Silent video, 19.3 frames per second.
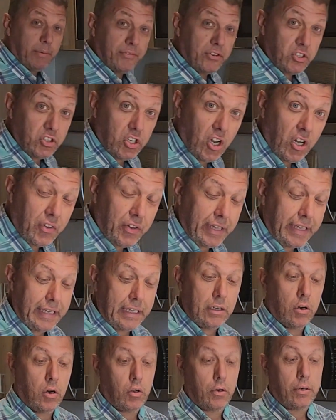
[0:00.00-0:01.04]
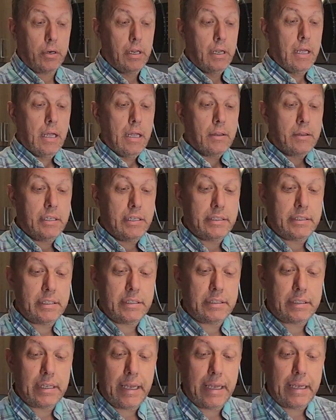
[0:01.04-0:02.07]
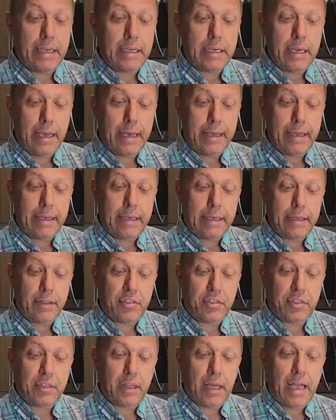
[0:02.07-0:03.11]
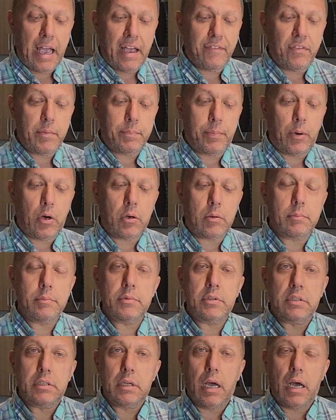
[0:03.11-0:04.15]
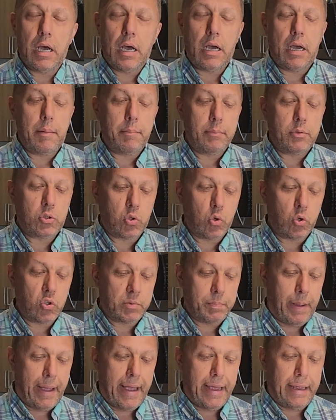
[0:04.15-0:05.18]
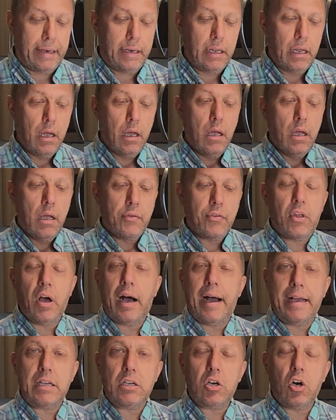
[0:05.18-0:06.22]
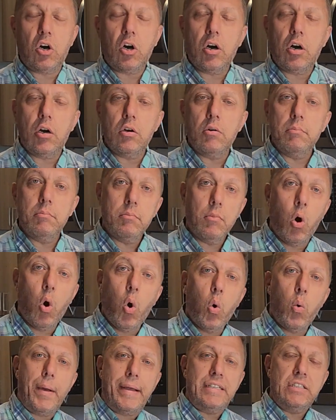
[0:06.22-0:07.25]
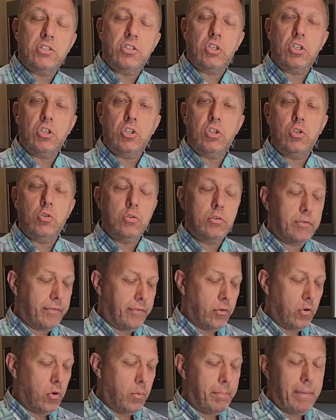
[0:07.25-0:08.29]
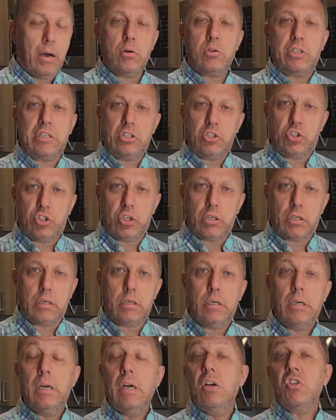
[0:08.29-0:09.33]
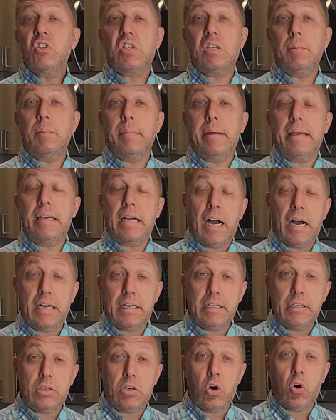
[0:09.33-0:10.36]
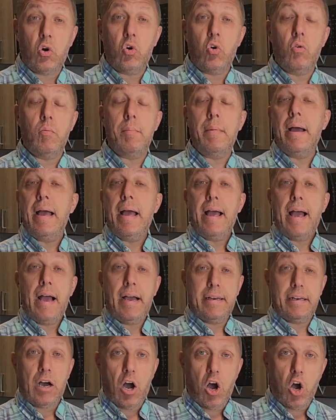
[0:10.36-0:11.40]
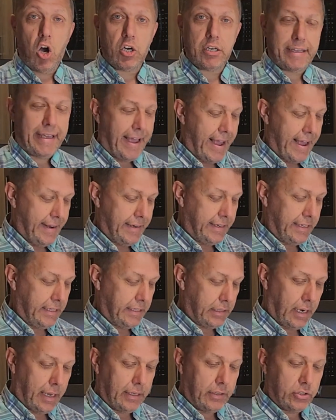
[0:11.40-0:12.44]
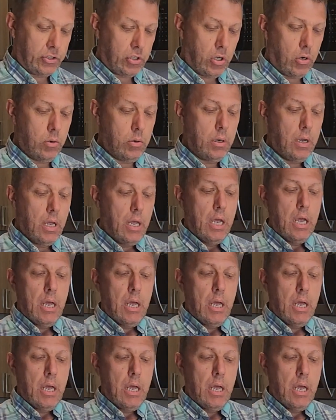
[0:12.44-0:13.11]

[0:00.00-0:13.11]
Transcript: if you turn the heat on. This is a heavy bottom saucepan that I got always to use for melting sugar to make honeycomb and hard candies like so,